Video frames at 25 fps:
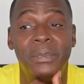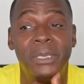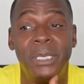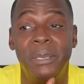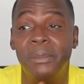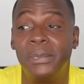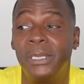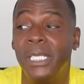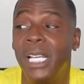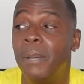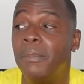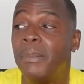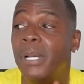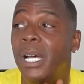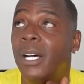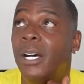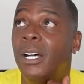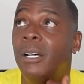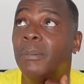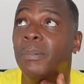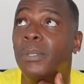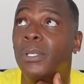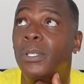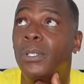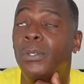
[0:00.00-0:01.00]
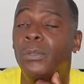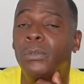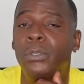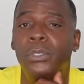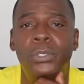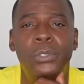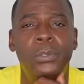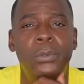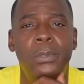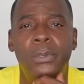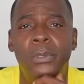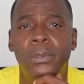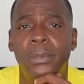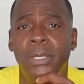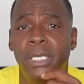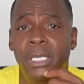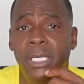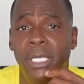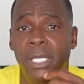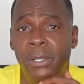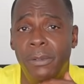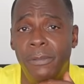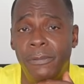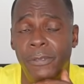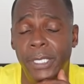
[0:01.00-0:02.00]
Sometimes I upload two or three a
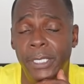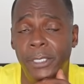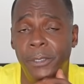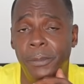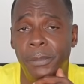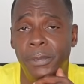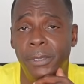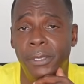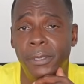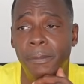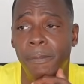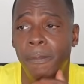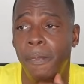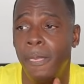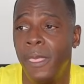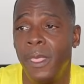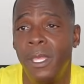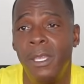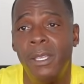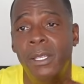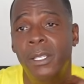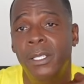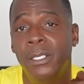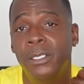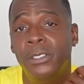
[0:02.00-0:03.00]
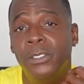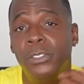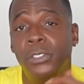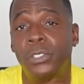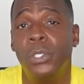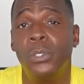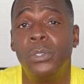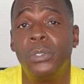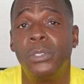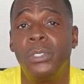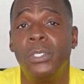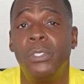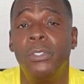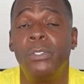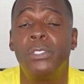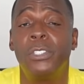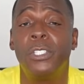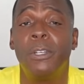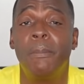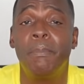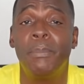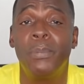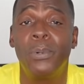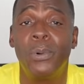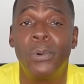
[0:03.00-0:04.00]
day on Facebook. So-so
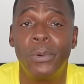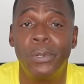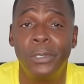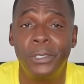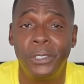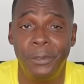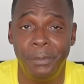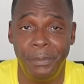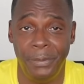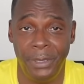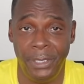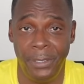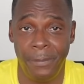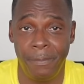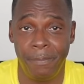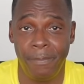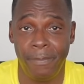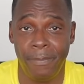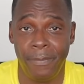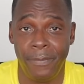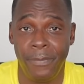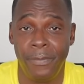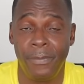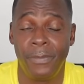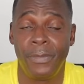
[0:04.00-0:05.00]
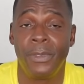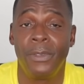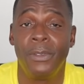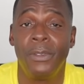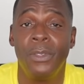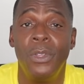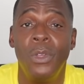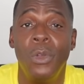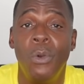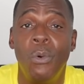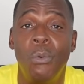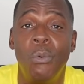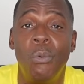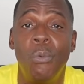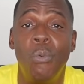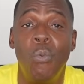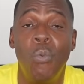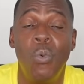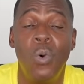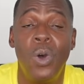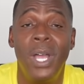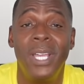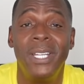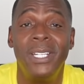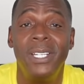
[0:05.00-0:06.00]
supports me
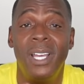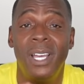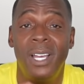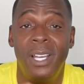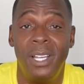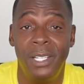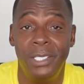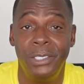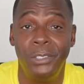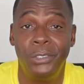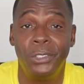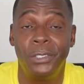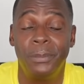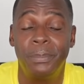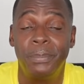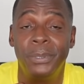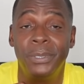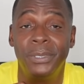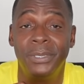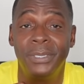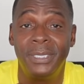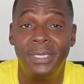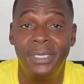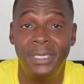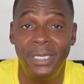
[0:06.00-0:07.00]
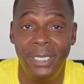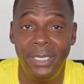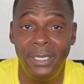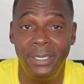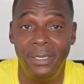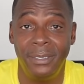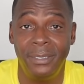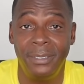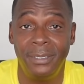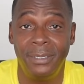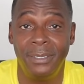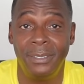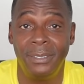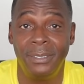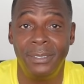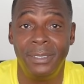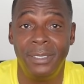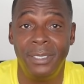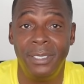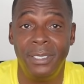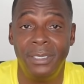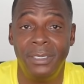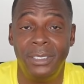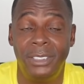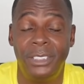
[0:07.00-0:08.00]
100%.
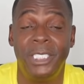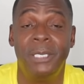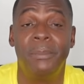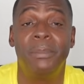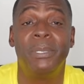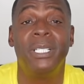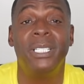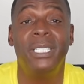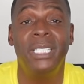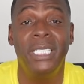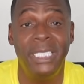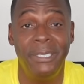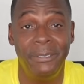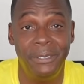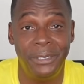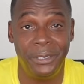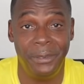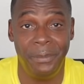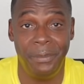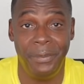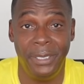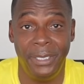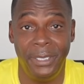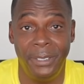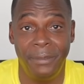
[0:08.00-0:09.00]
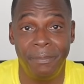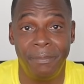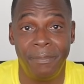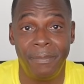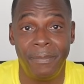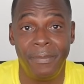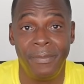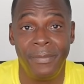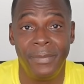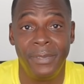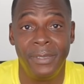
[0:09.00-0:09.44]
She believes in me.